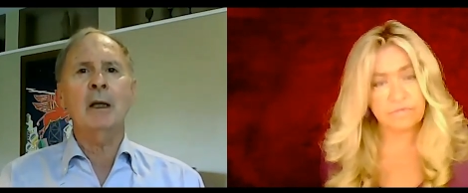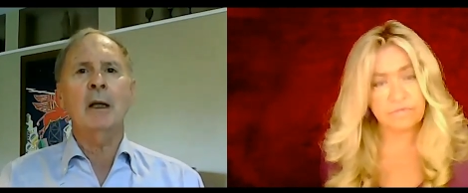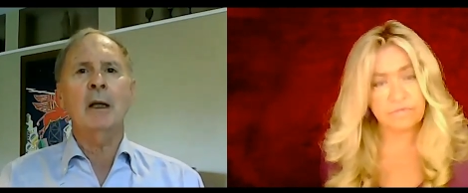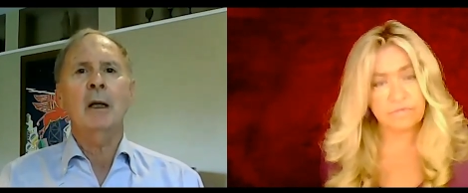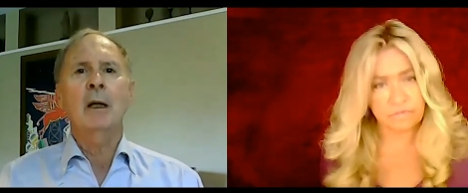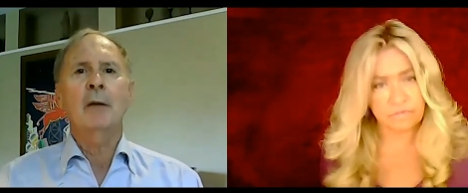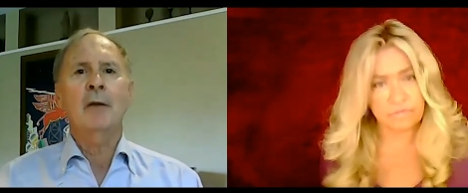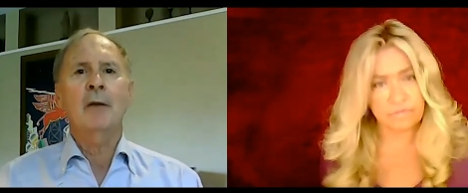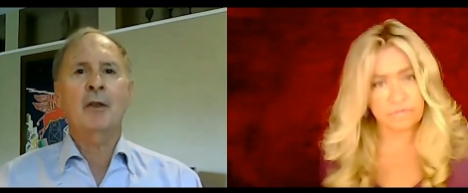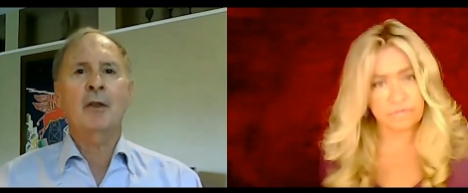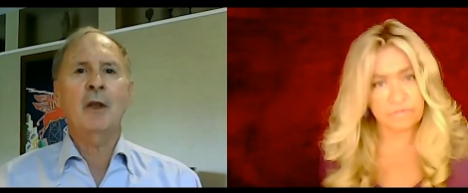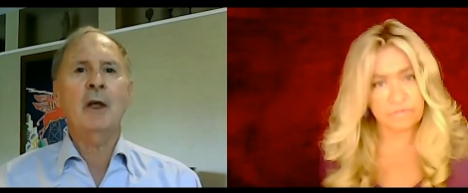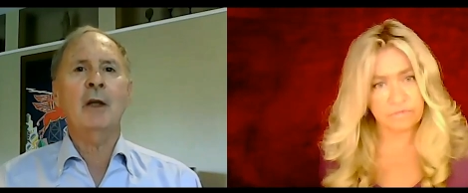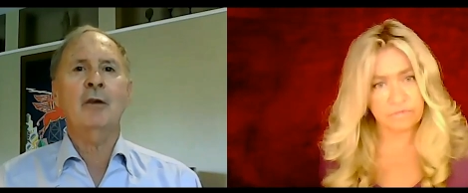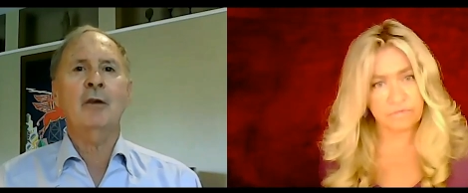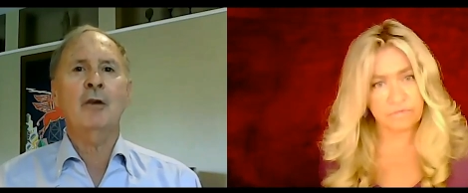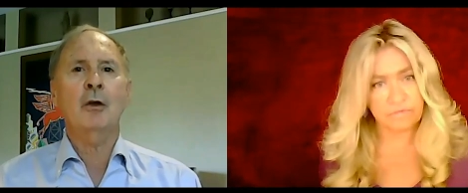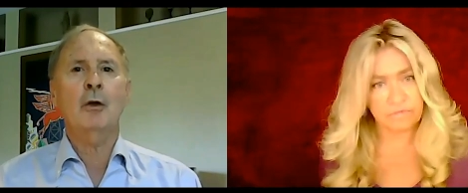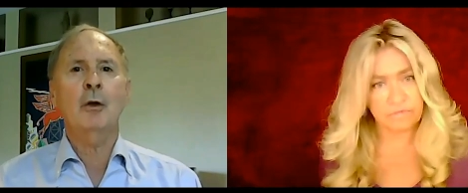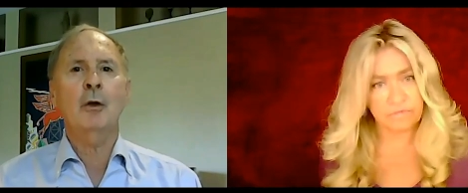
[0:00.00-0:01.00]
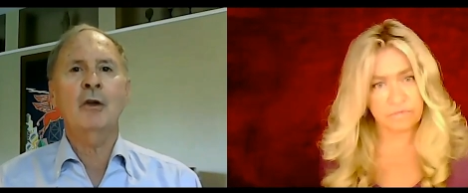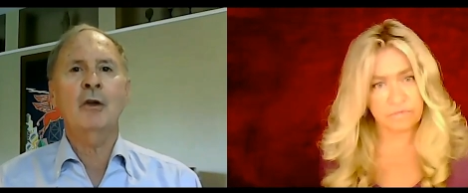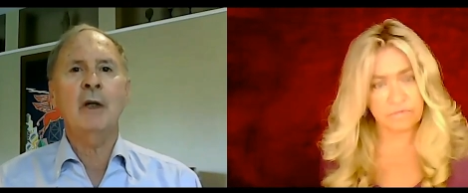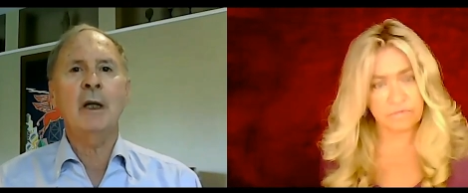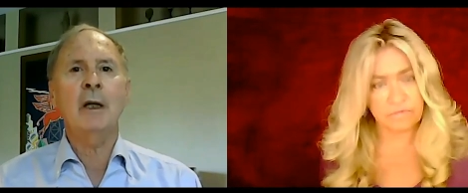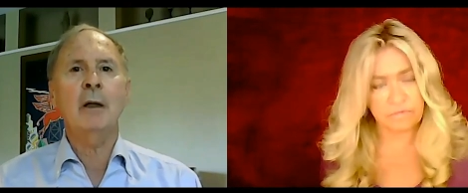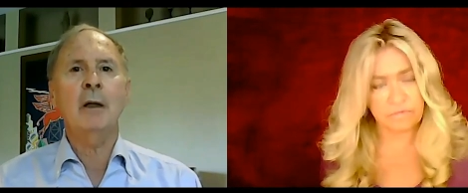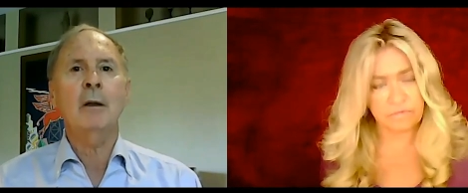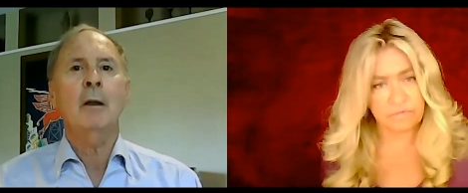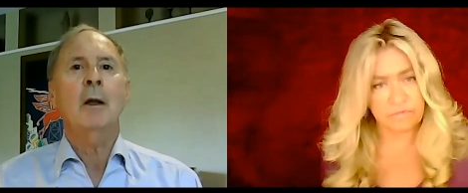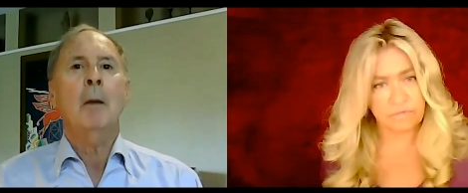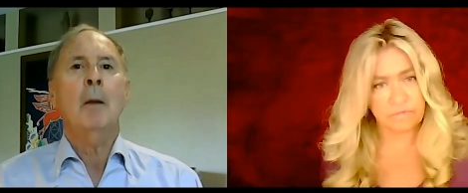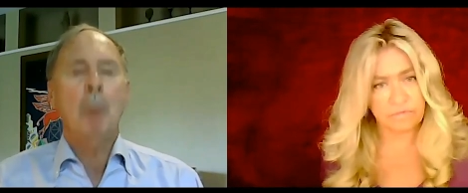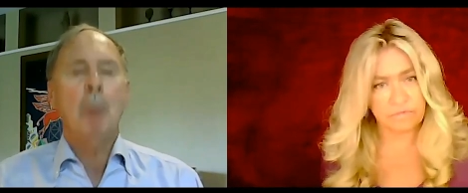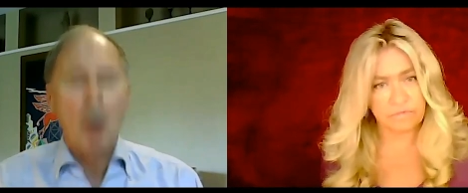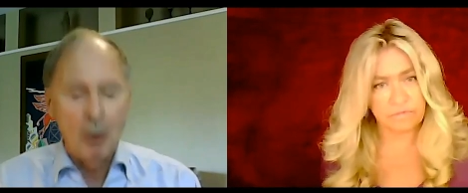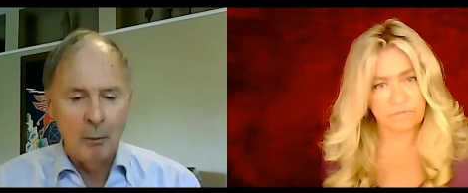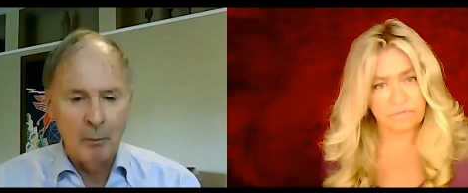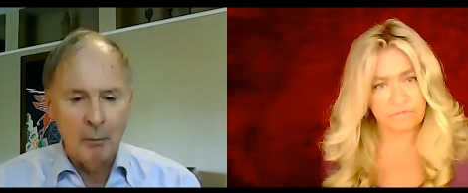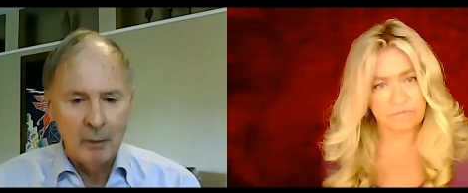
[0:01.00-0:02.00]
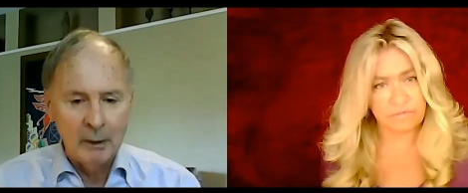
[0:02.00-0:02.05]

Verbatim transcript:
Speaker 1: they think it's a good deal, boom,